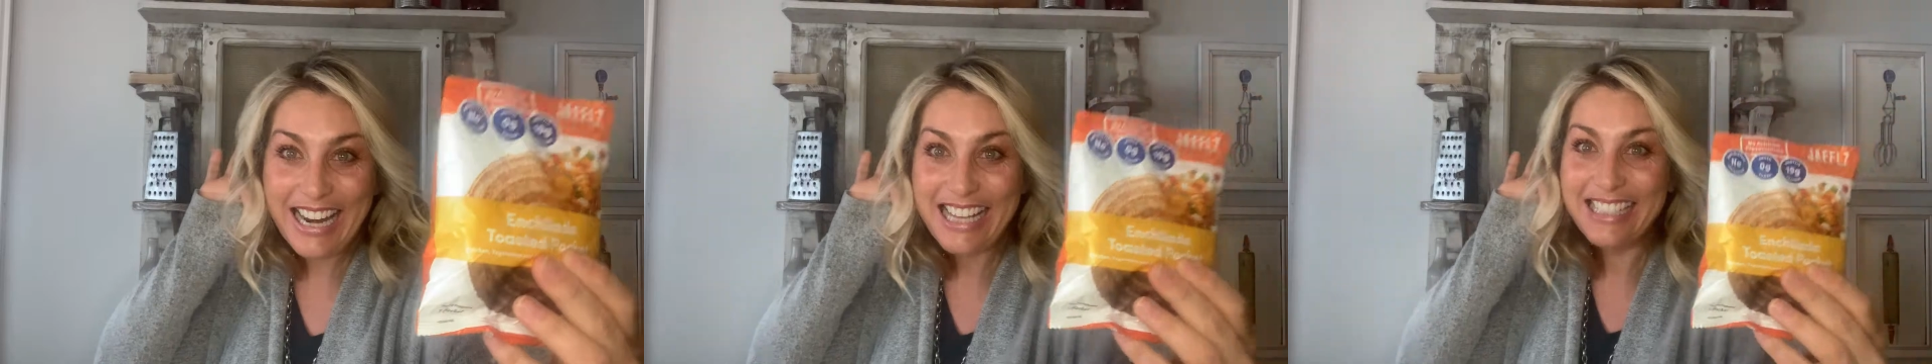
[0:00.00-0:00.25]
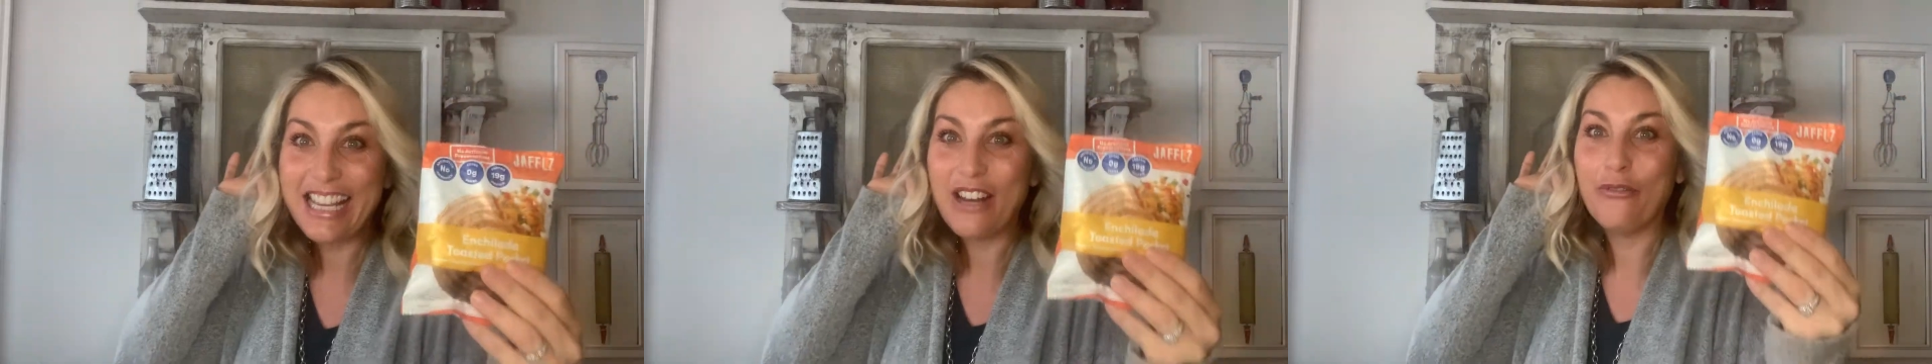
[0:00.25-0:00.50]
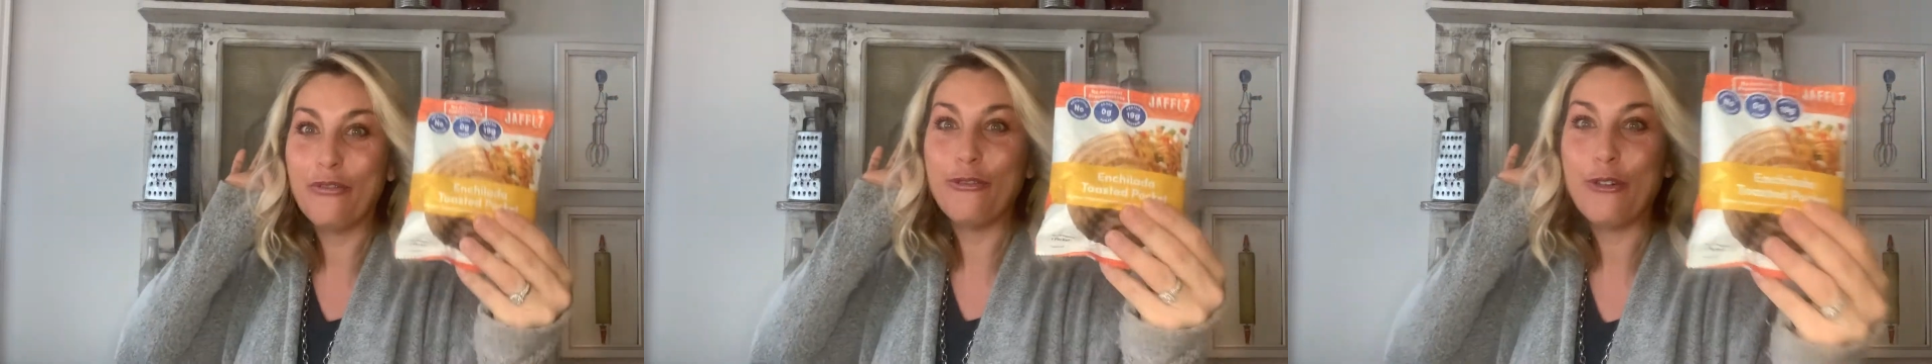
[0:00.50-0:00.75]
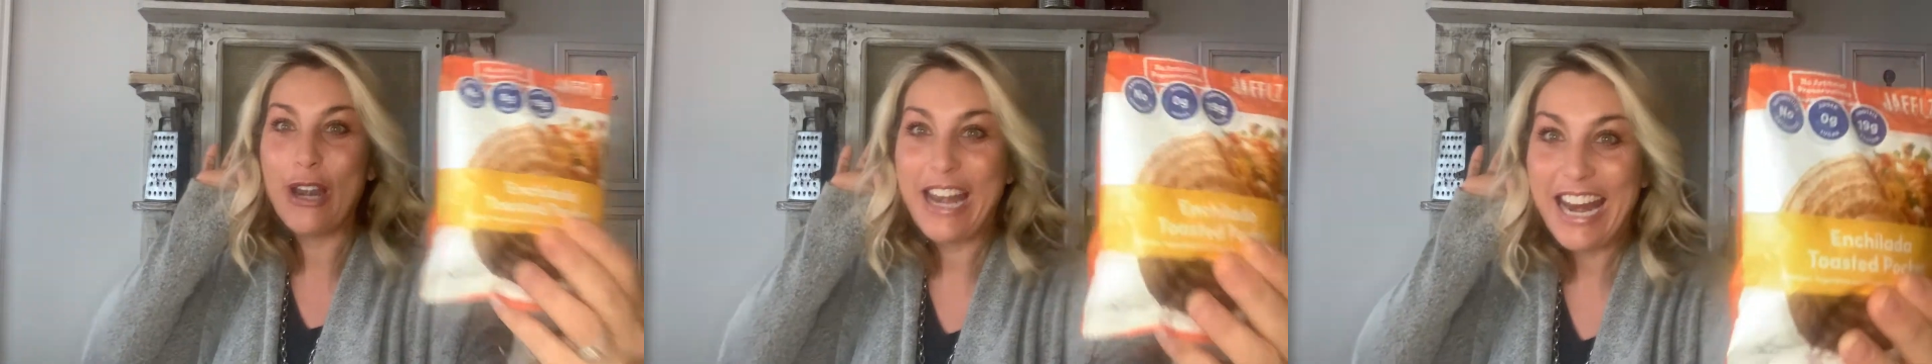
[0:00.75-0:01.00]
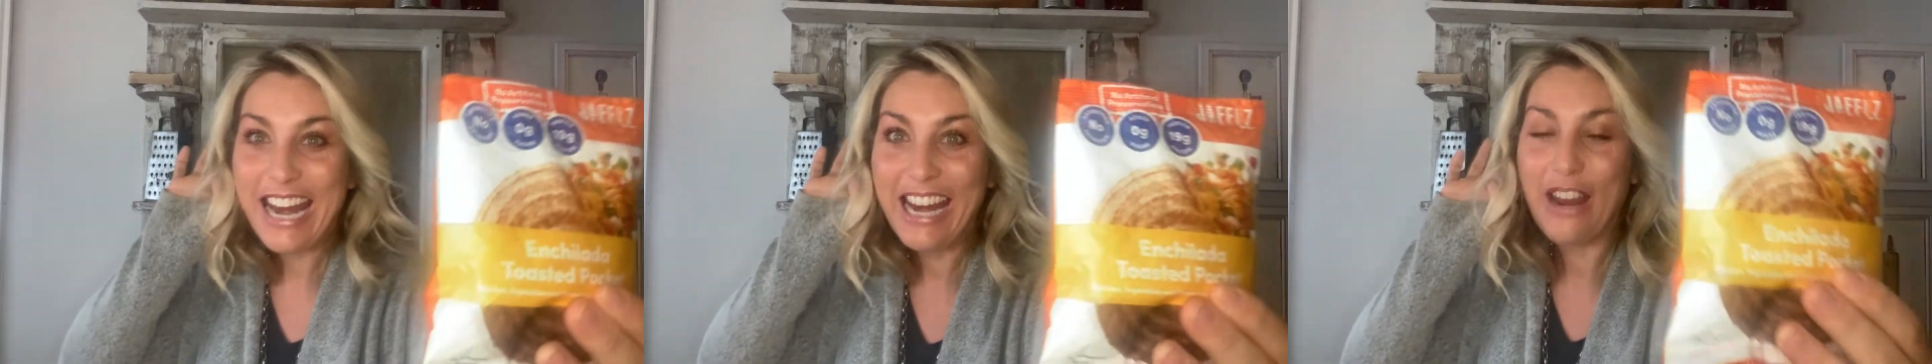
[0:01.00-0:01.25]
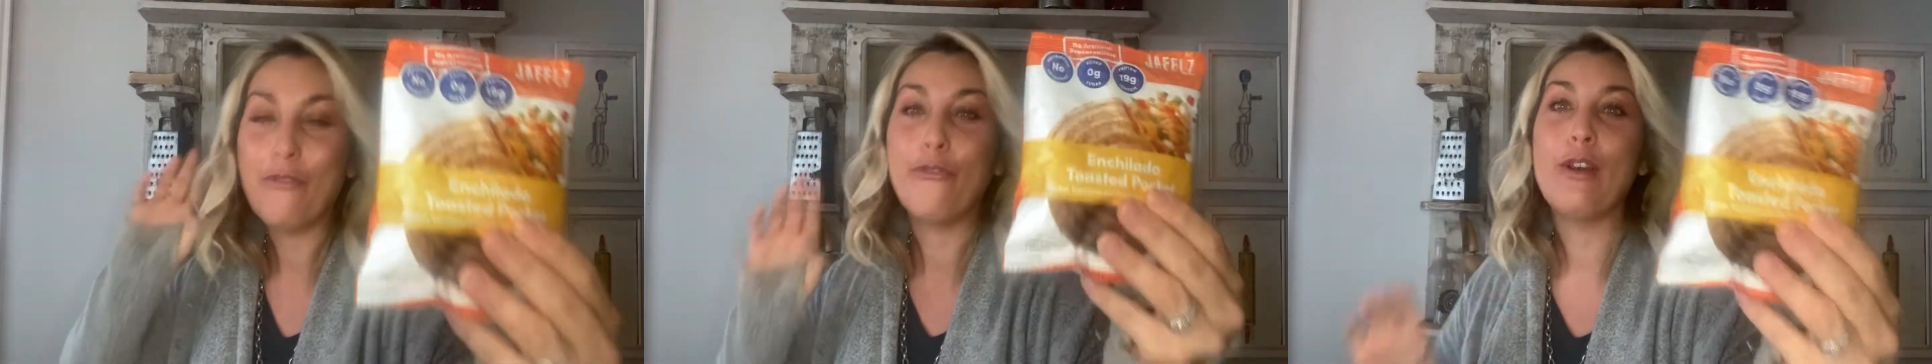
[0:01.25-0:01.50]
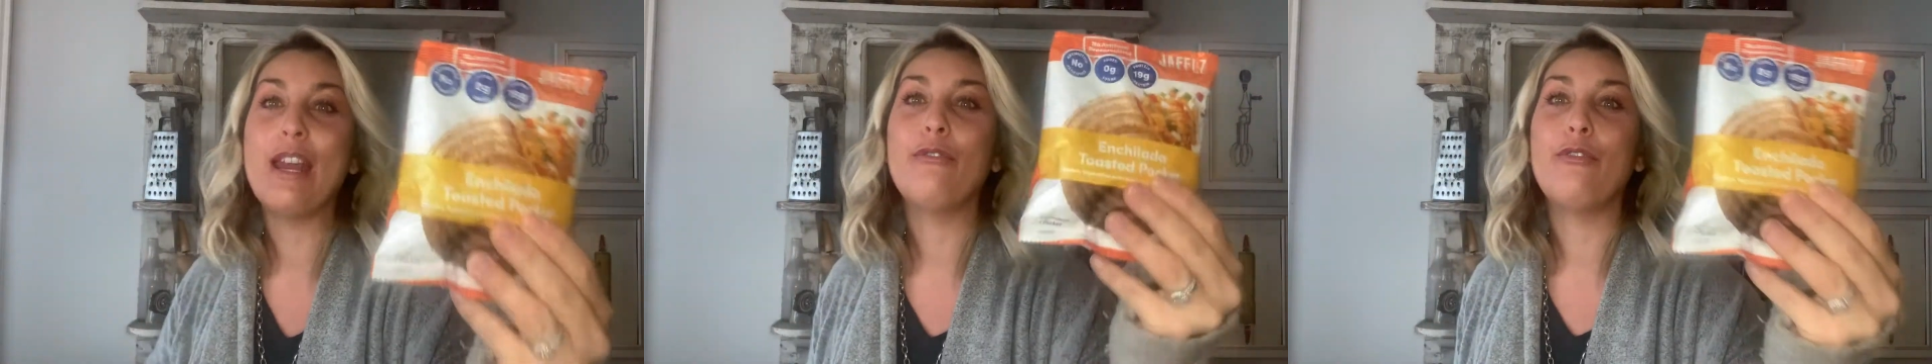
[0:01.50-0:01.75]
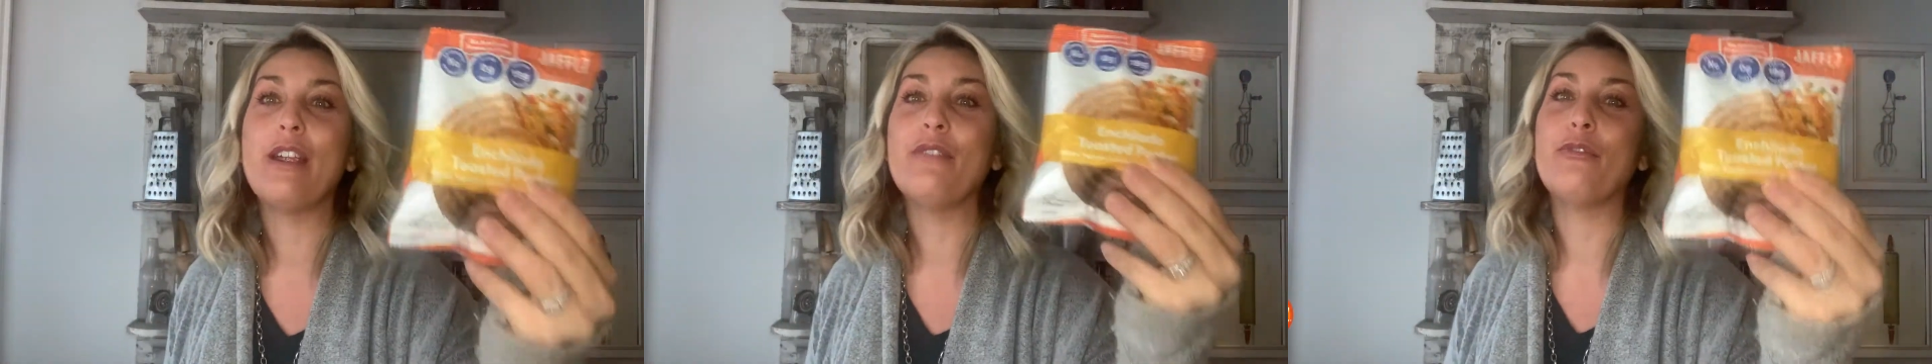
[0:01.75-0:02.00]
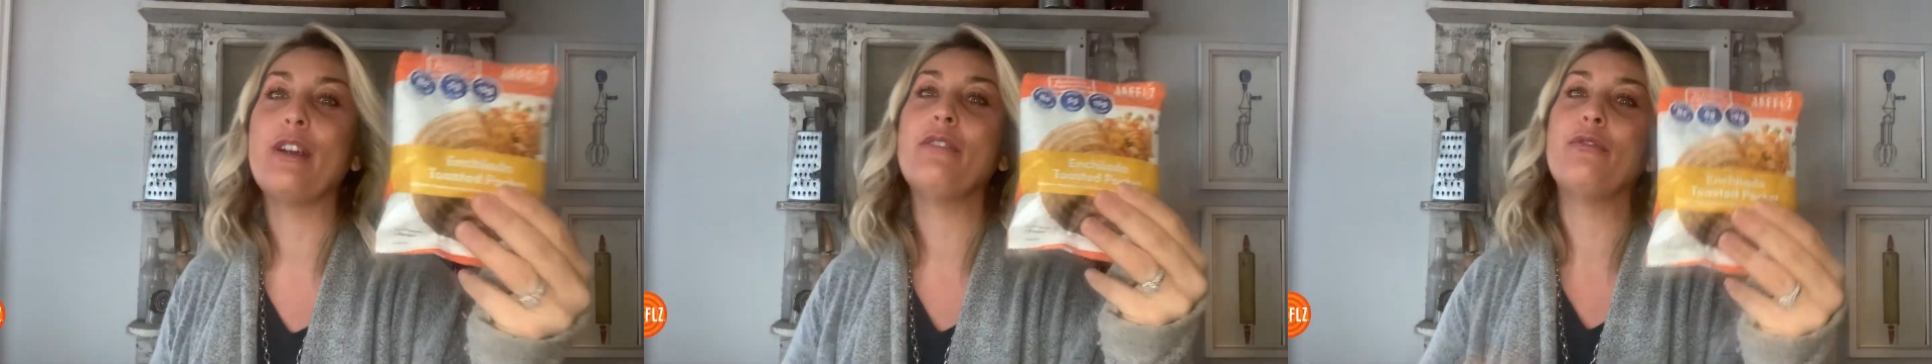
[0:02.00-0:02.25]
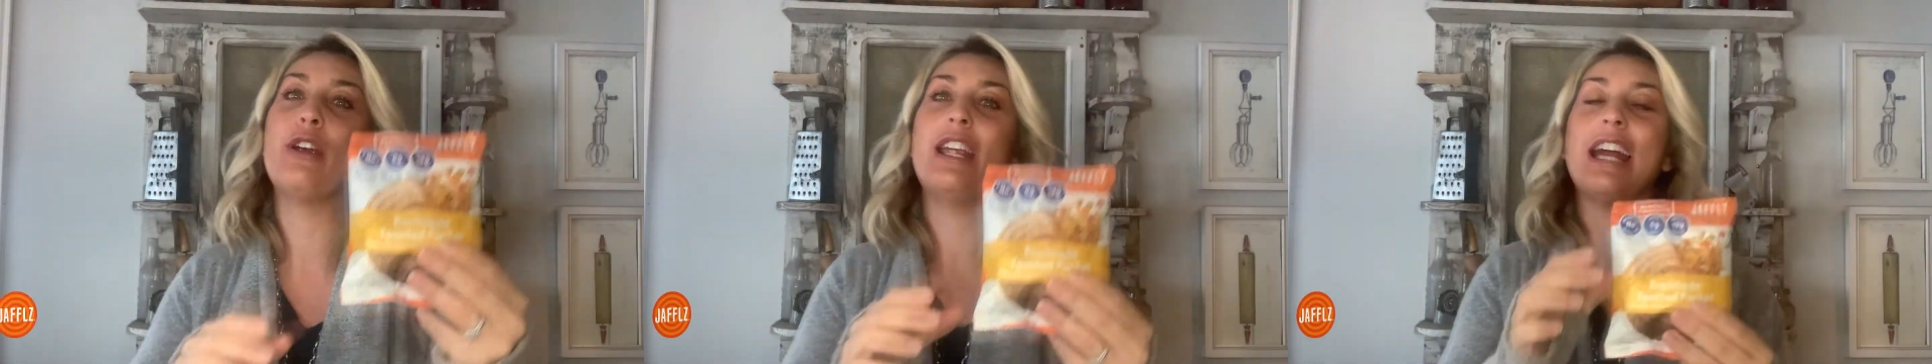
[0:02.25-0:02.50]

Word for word: I said free, free, free, free, free.